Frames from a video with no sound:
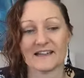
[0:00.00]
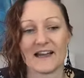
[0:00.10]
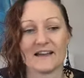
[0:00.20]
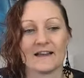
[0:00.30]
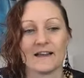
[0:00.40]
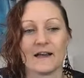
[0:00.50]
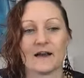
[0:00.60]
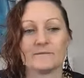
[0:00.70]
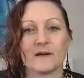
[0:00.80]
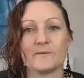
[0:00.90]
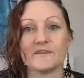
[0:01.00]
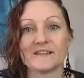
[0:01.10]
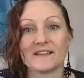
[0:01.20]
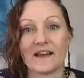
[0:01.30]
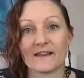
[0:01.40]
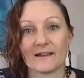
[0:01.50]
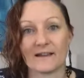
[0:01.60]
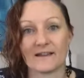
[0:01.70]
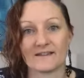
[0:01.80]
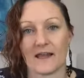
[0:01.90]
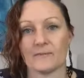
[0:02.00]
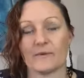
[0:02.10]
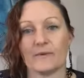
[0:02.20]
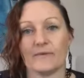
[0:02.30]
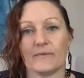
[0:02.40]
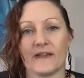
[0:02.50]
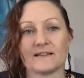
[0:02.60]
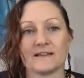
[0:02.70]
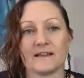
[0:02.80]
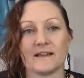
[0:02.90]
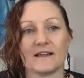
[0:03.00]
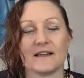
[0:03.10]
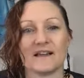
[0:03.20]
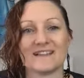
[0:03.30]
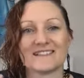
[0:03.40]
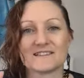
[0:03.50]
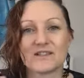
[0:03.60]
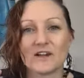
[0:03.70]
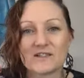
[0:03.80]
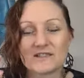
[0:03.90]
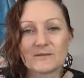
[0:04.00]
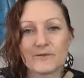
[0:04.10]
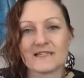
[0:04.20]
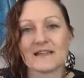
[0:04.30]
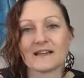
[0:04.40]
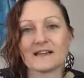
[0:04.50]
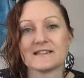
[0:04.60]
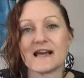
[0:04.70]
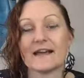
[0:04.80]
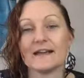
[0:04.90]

Now, I'm using the other example is it's not just a particular day.